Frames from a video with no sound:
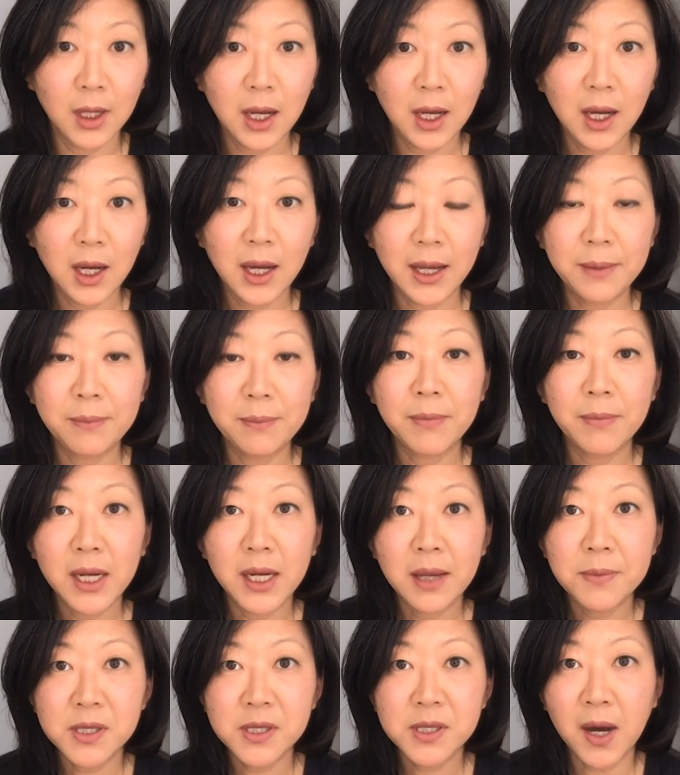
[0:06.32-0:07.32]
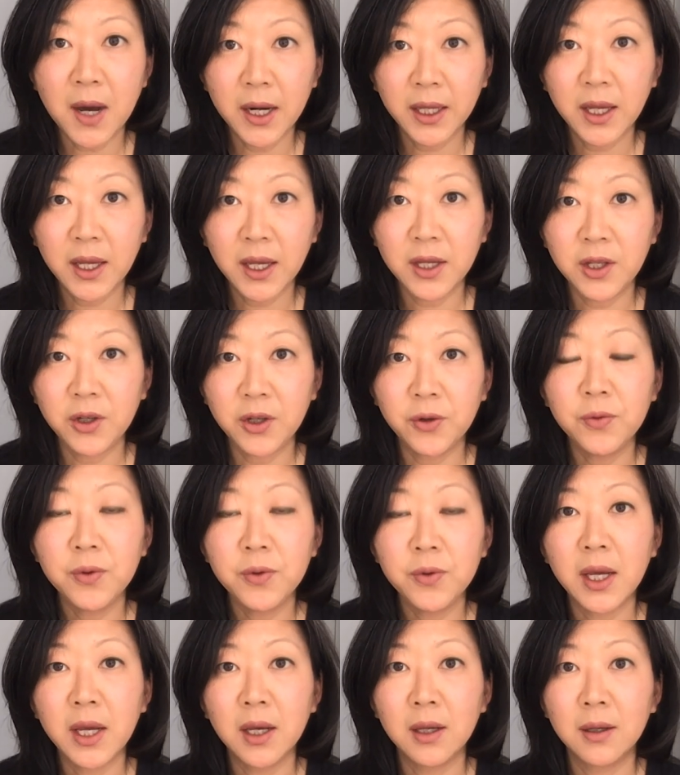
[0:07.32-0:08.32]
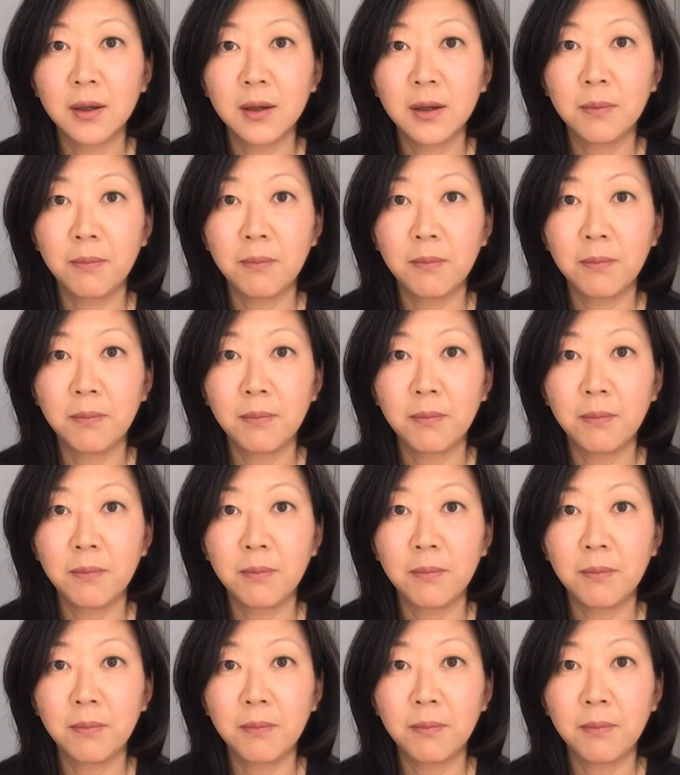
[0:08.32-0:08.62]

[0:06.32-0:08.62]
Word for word: Hi, my name is Monica Youn, and